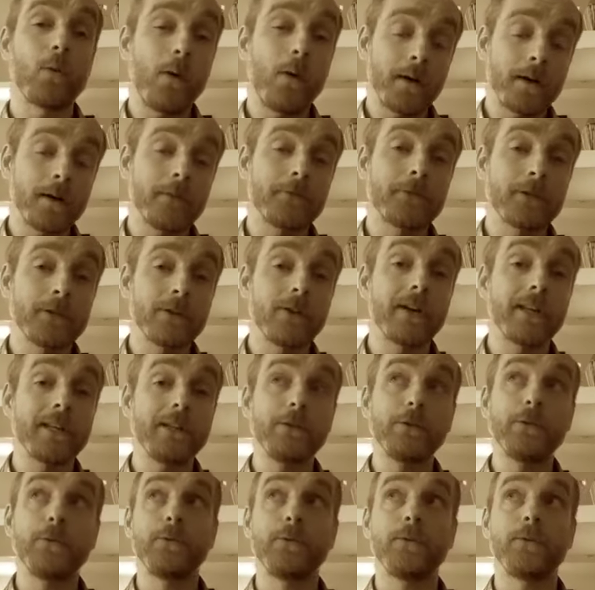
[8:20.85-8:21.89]
Quite often I
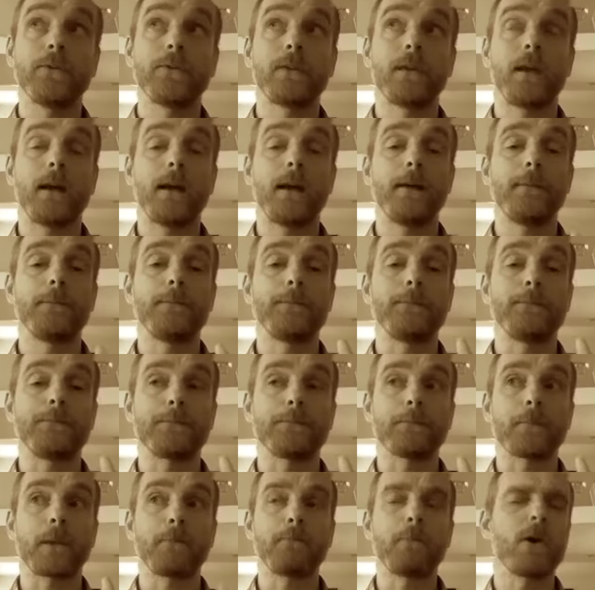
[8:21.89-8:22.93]
use
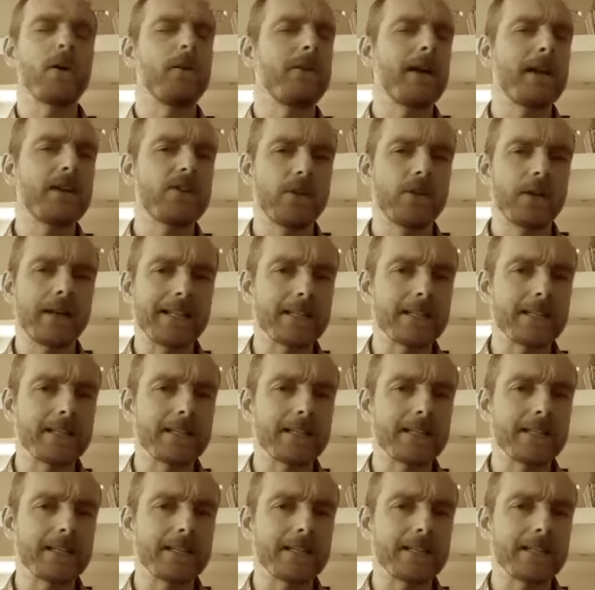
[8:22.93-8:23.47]
motivational